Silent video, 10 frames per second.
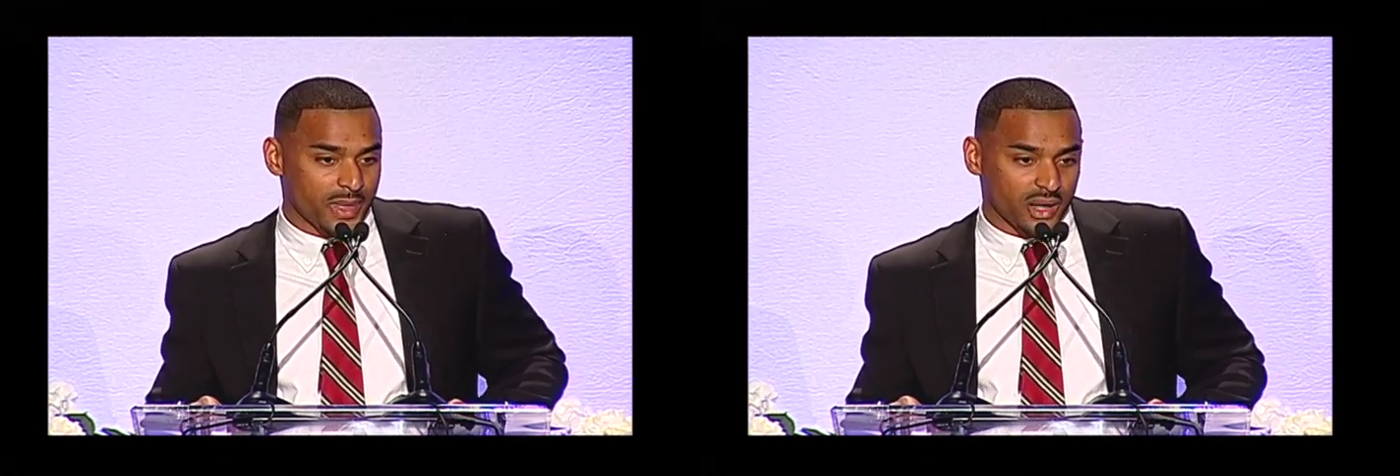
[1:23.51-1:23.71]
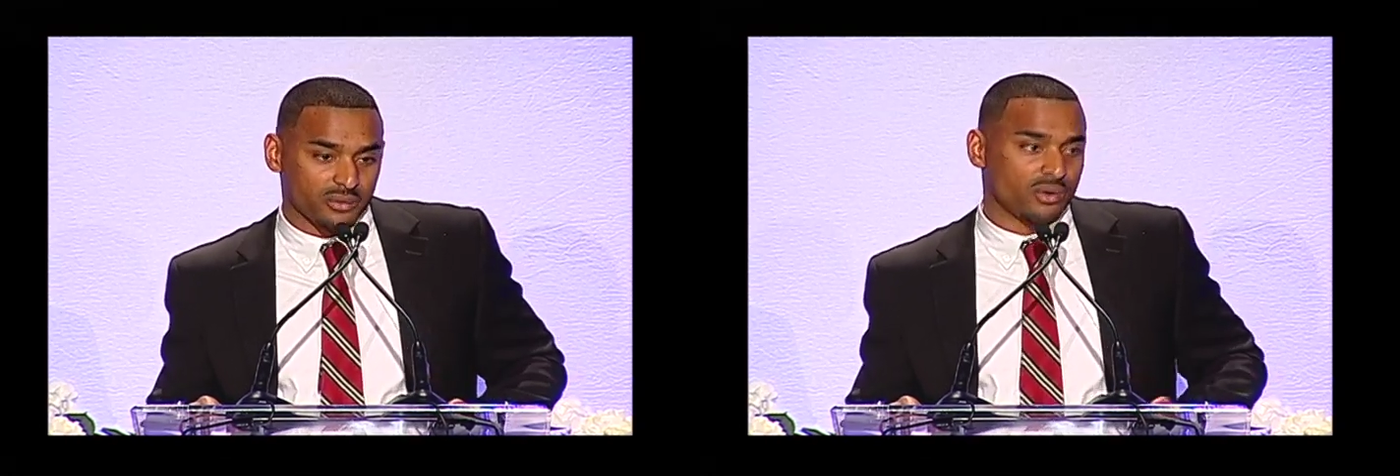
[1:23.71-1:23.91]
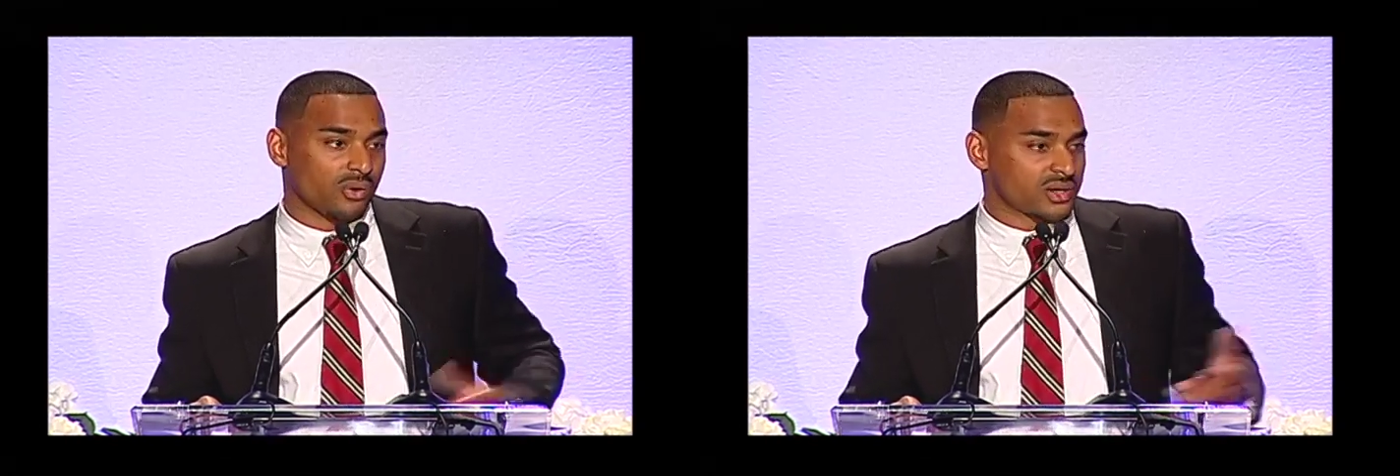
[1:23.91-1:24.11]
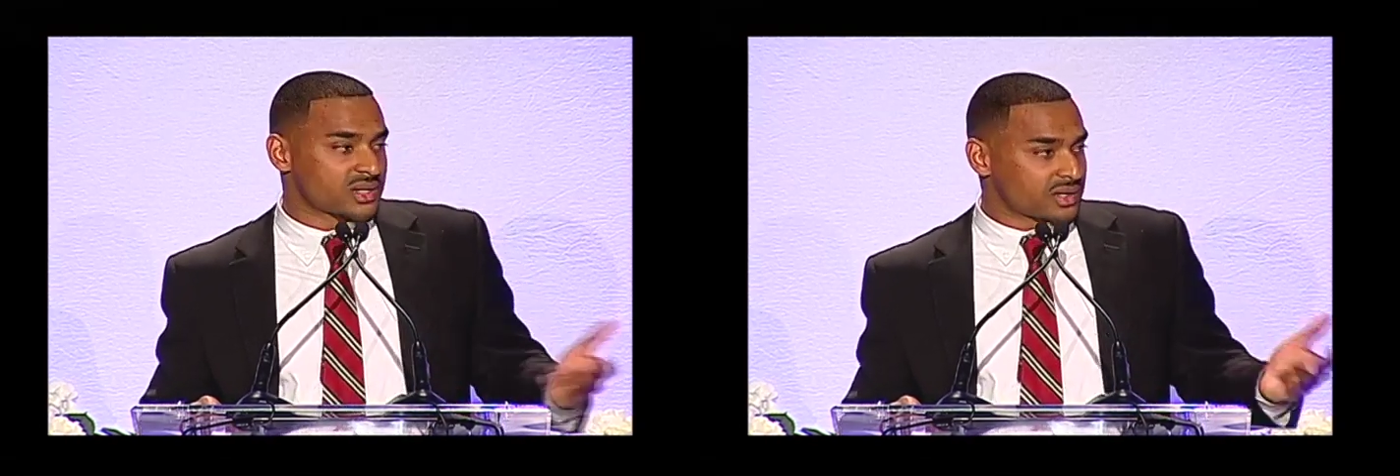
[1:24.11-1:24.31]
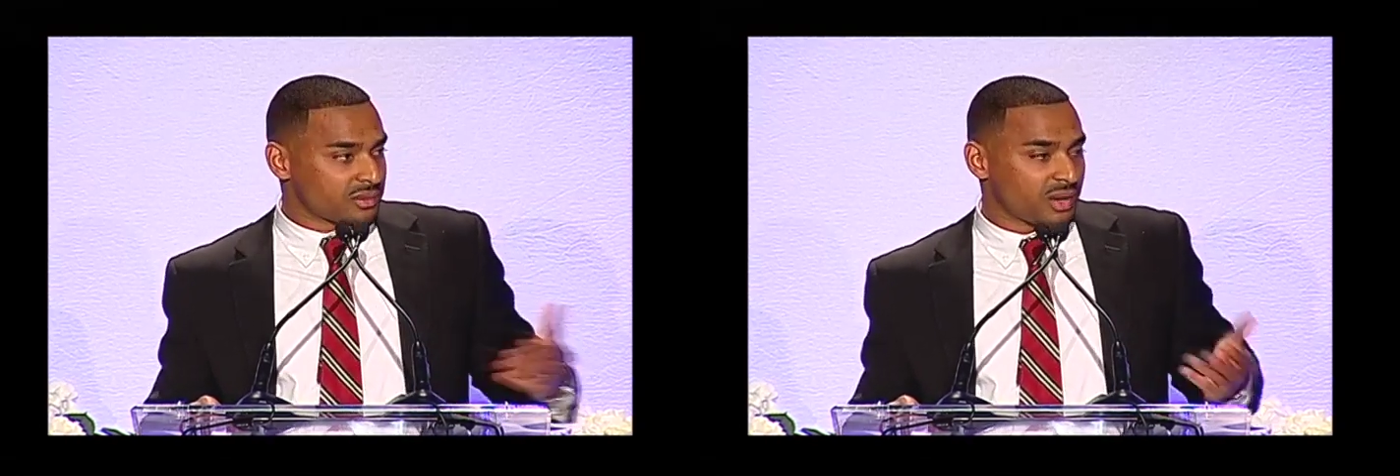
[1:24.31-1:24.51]
and of
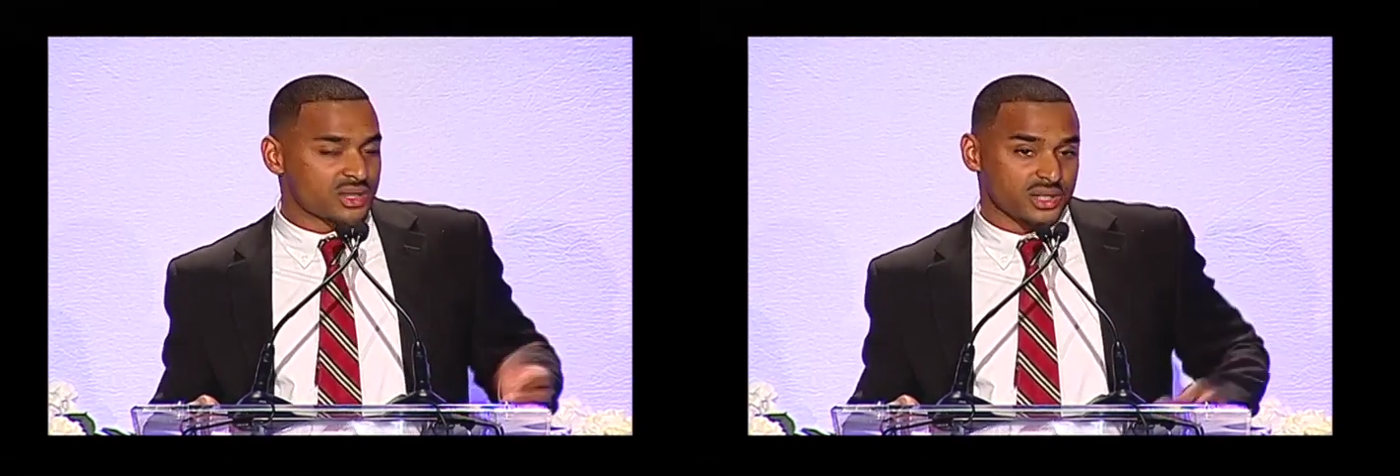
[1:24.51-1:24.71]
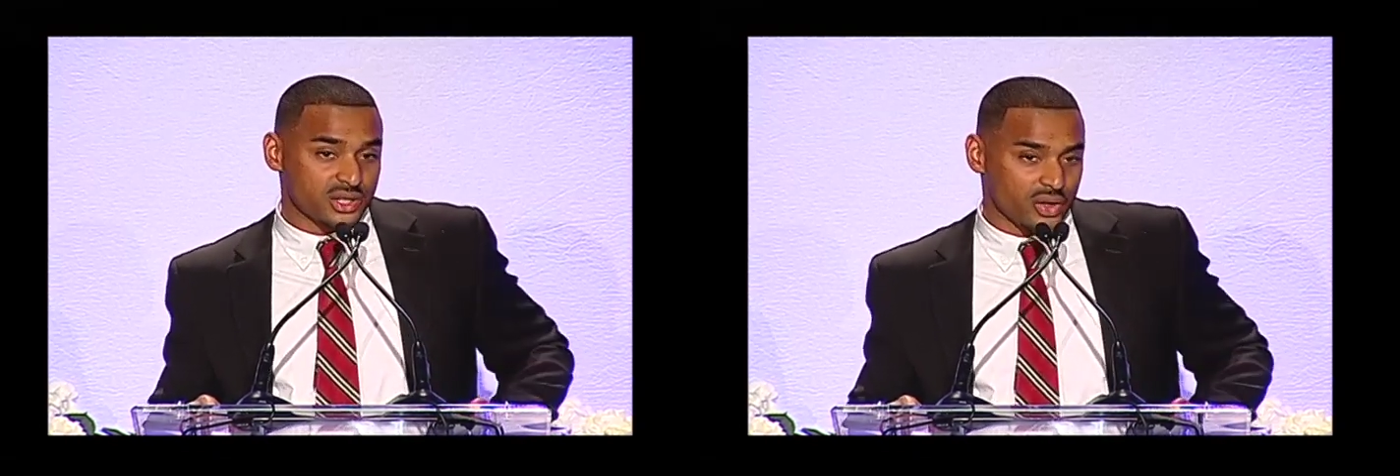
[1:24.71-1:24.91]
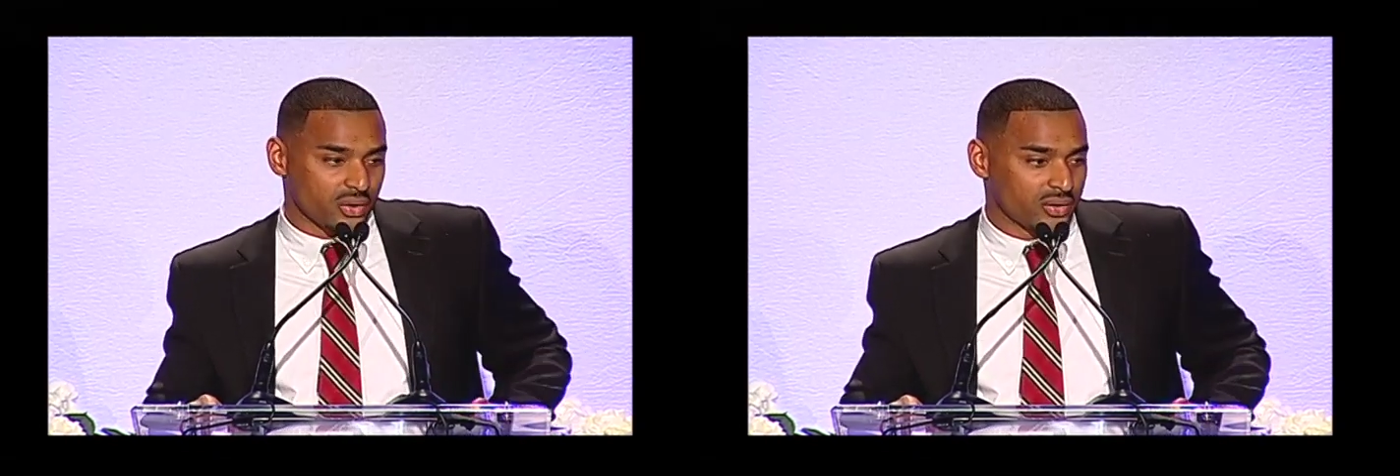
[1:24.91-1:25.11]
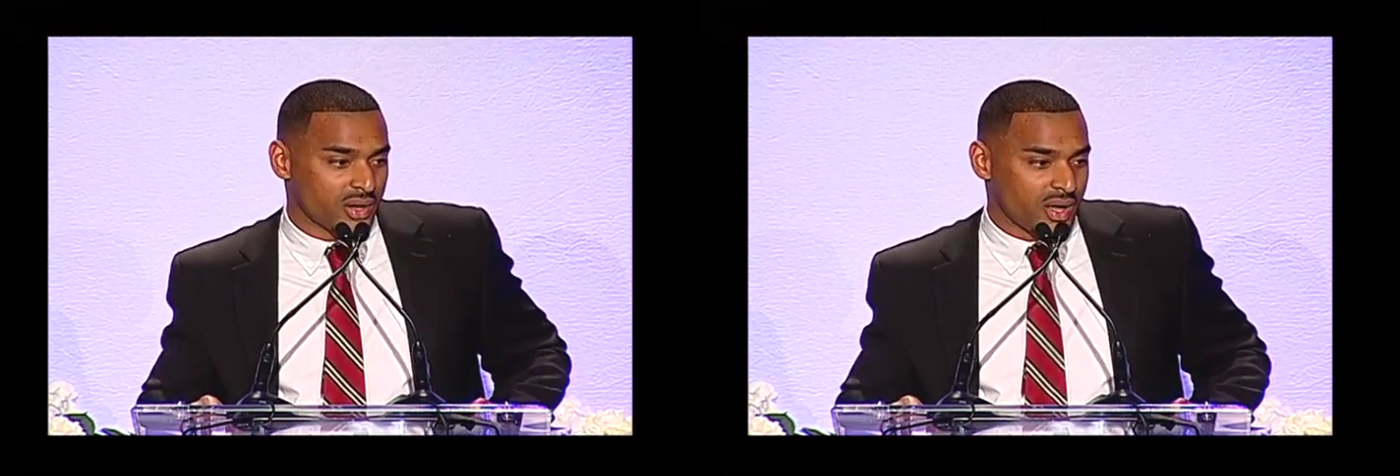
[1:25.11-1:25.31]
course amongst each other,